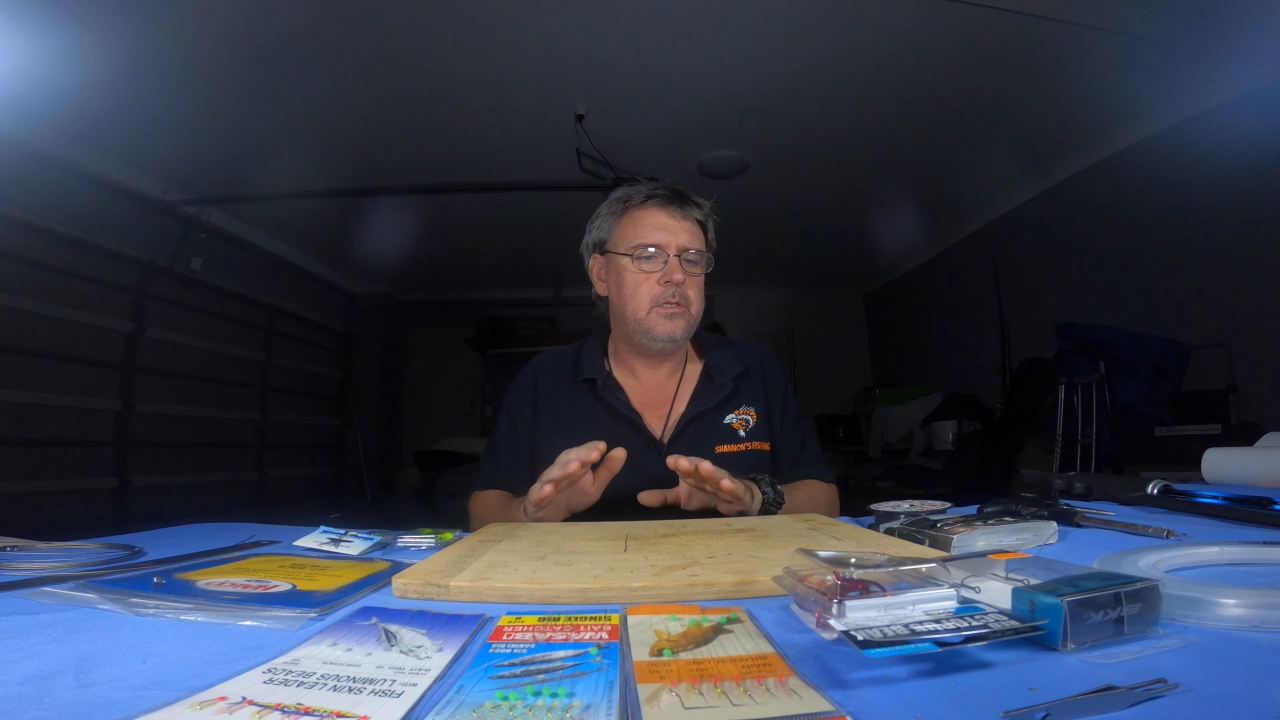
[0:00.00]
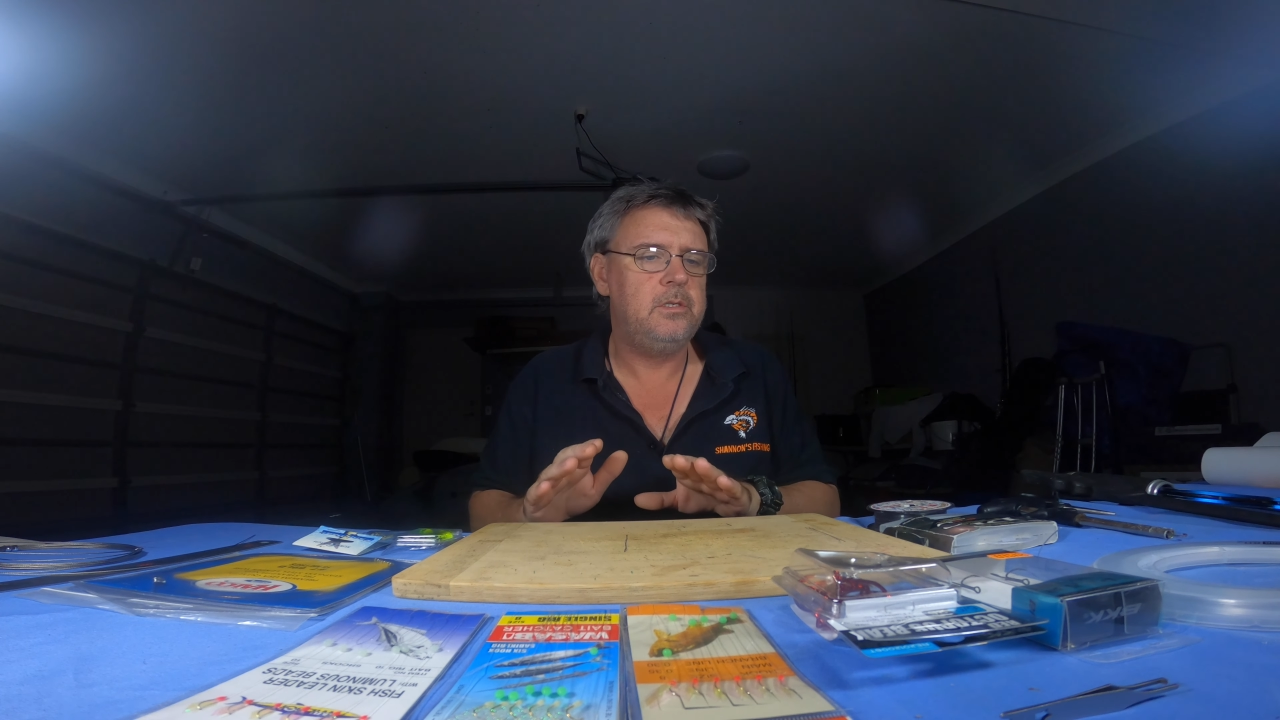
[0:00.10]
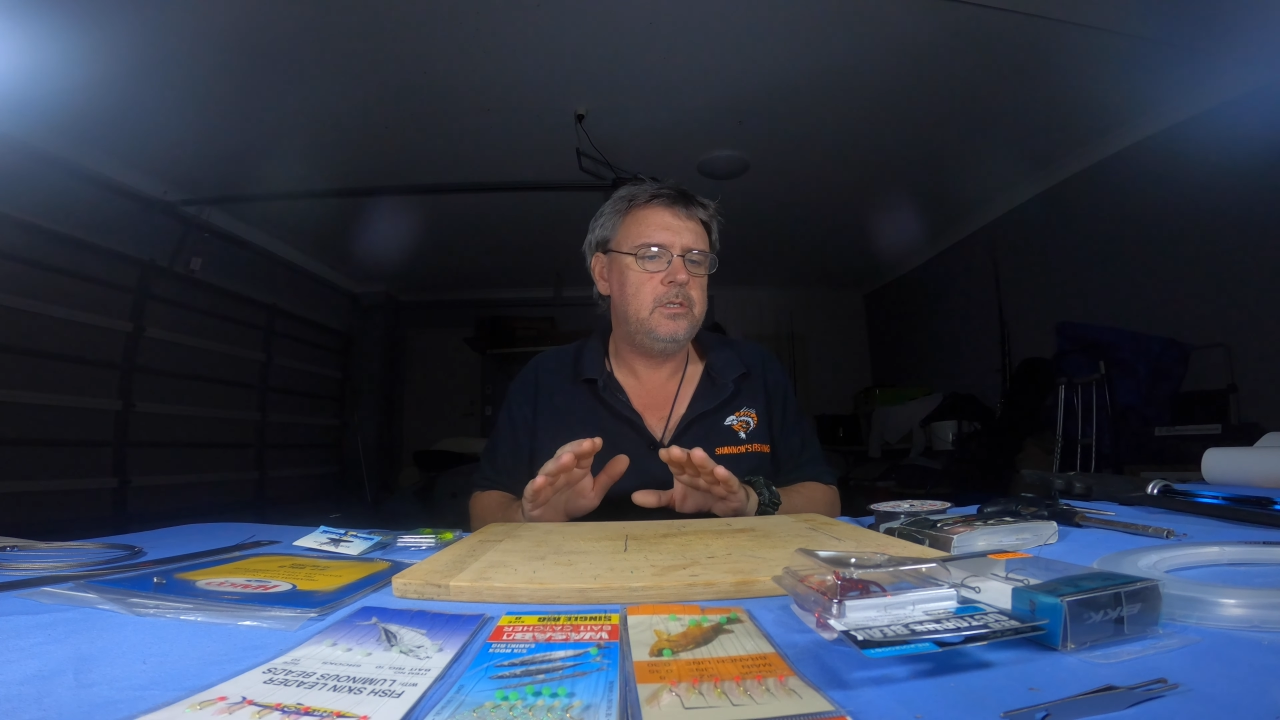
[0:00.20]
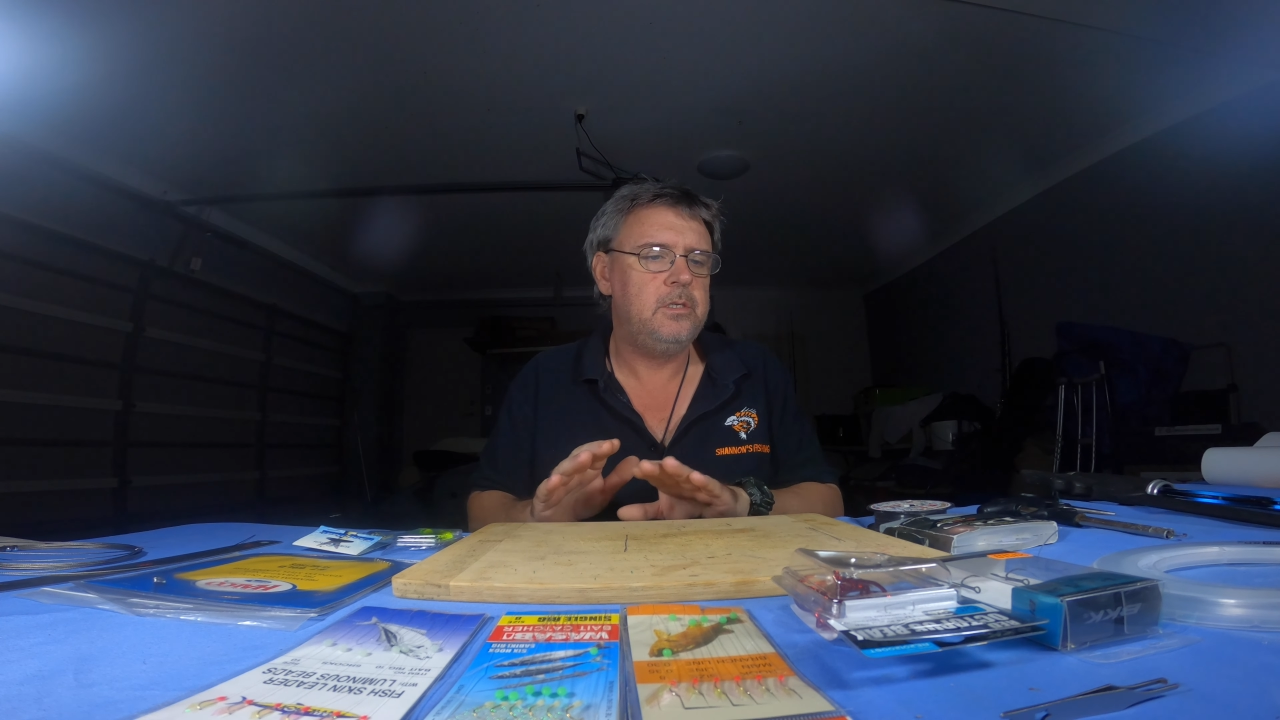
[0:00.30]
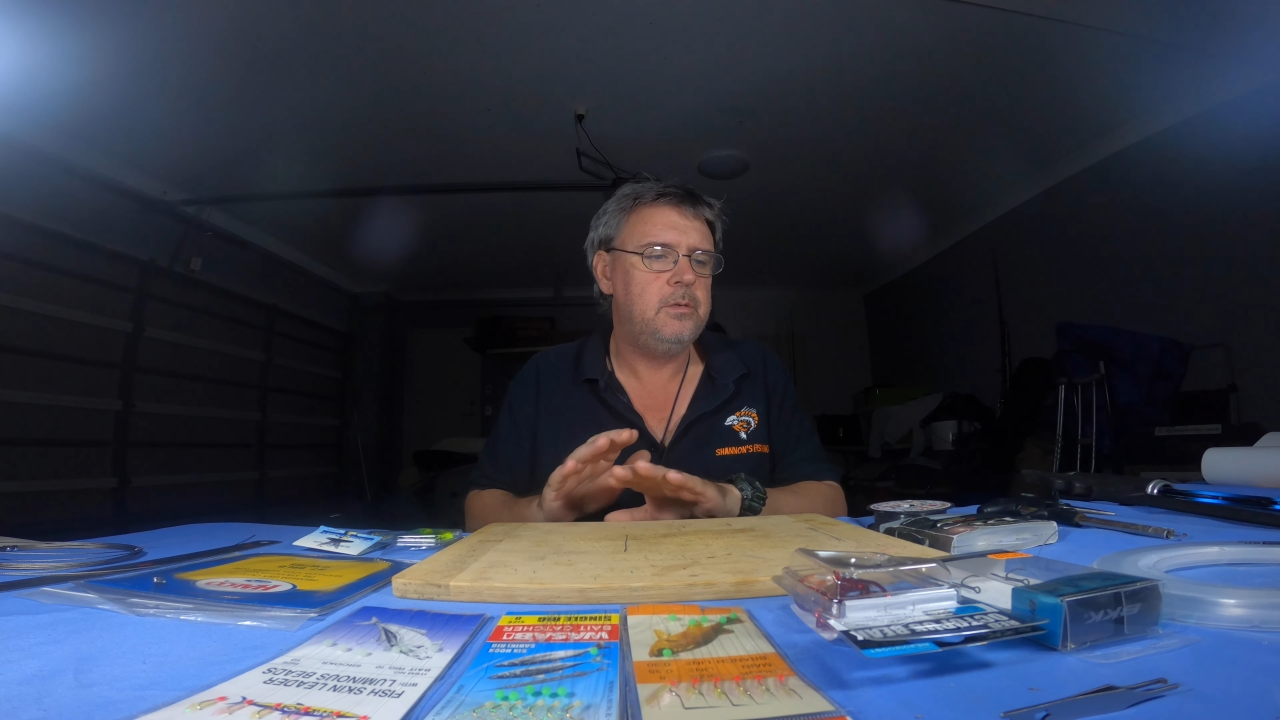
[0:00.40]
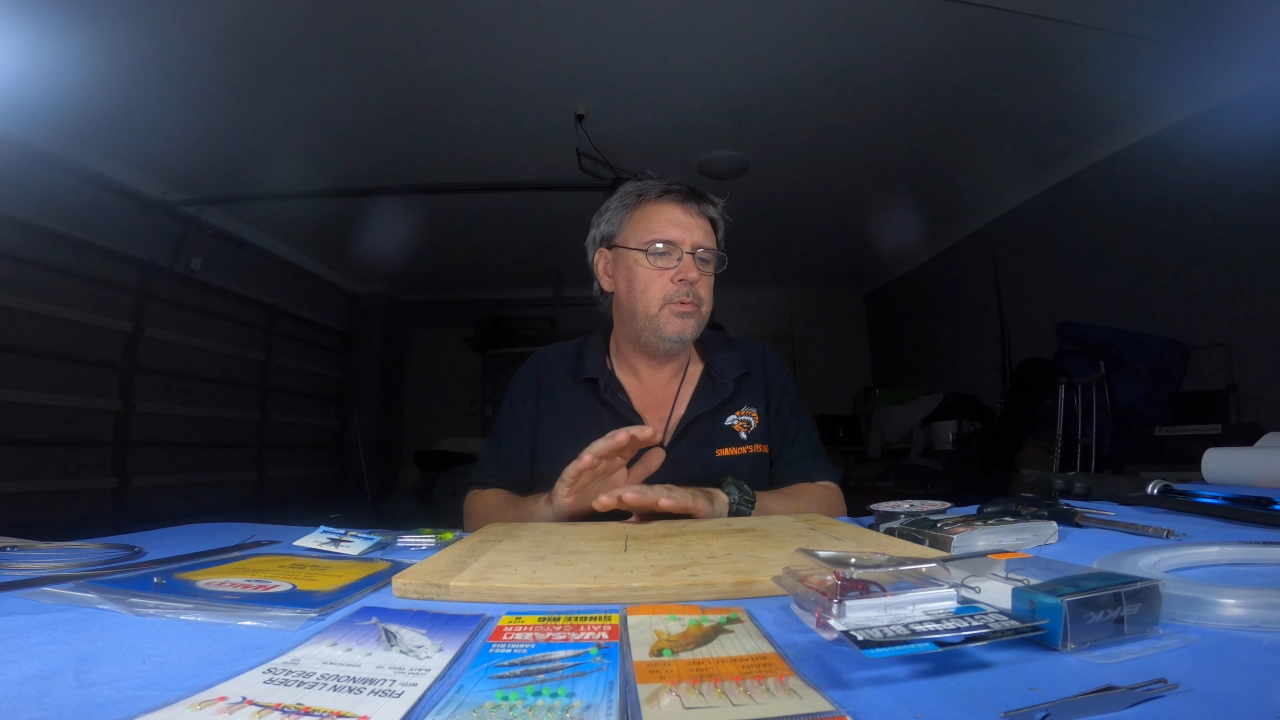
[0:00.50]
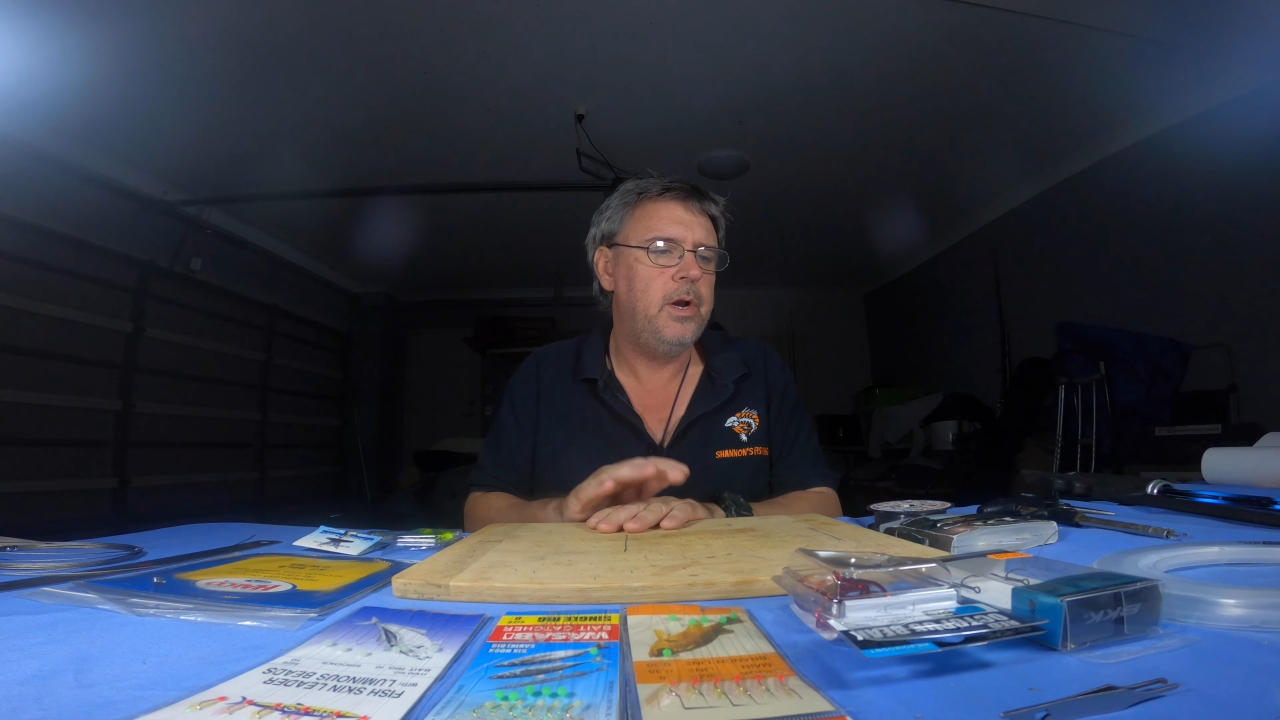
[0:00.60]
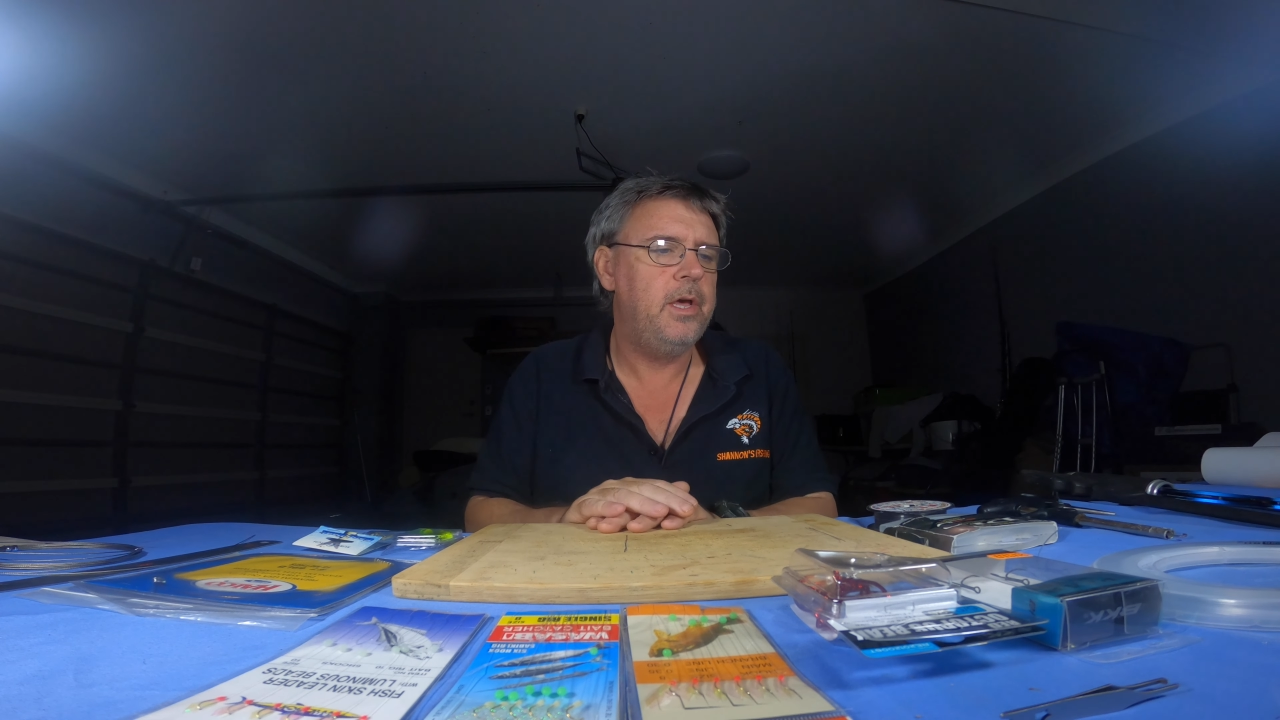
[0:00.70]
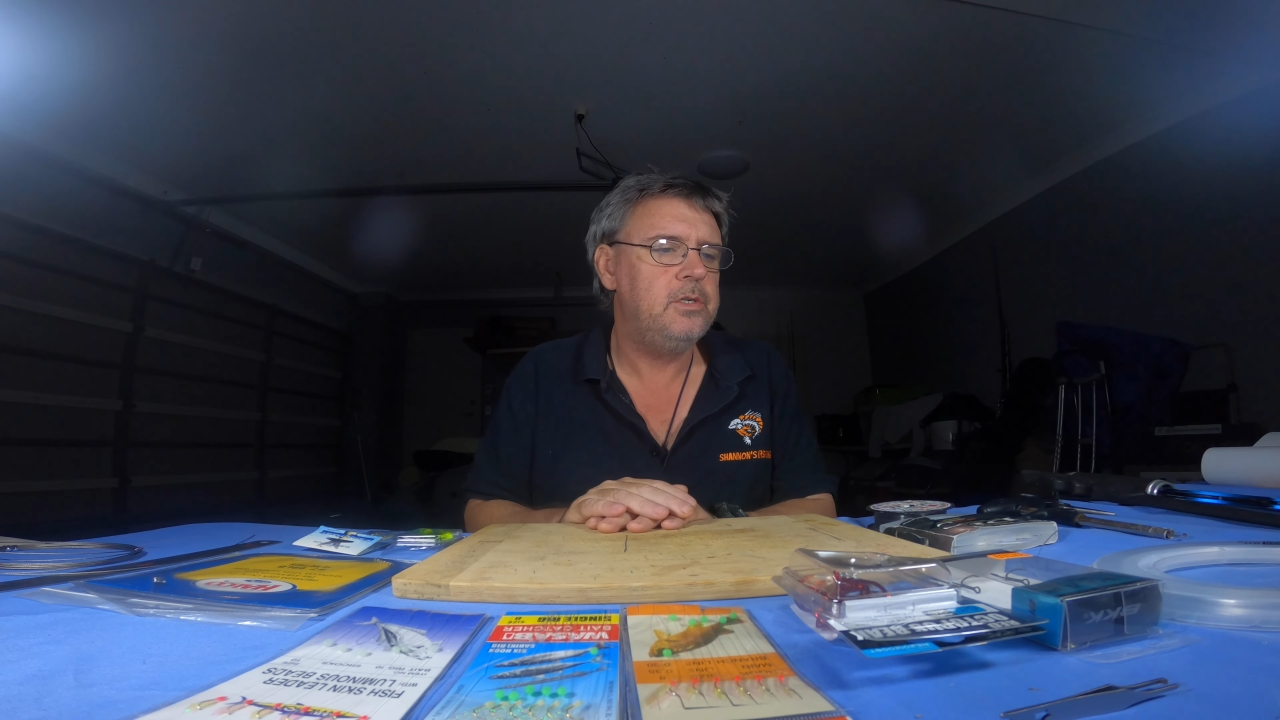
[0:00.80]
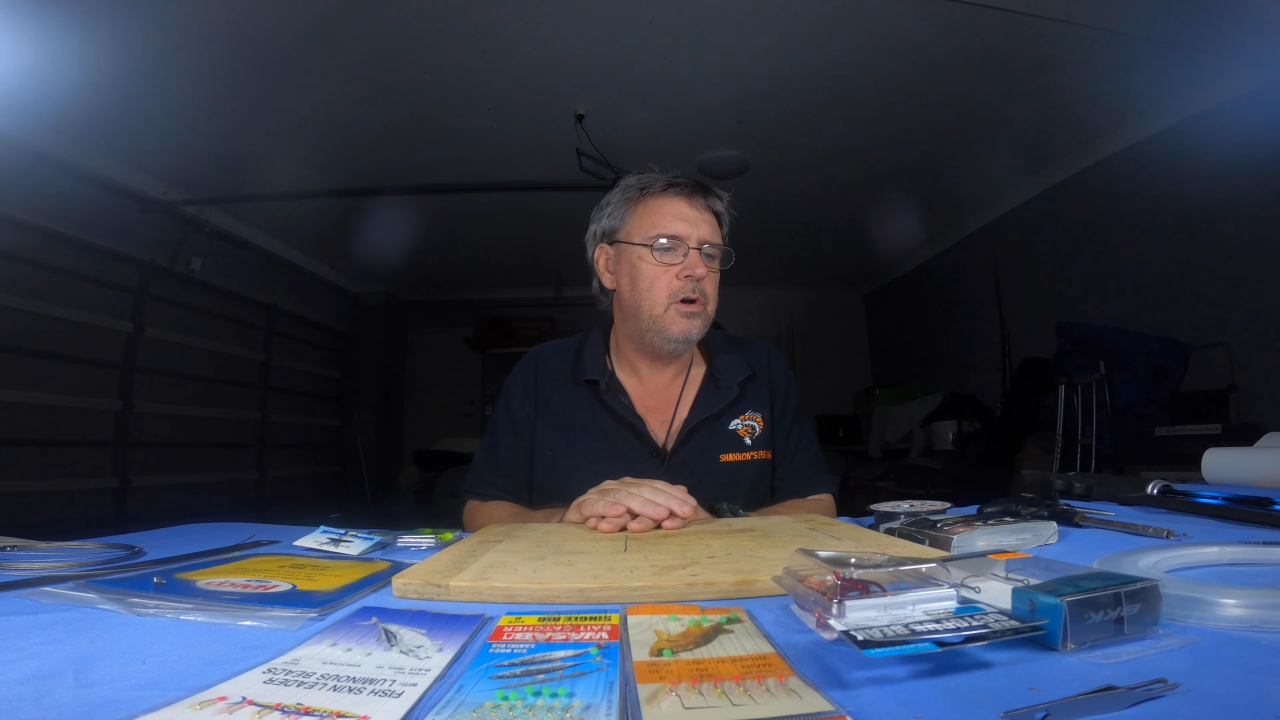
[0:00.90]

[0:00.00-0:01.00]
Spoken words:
just the brands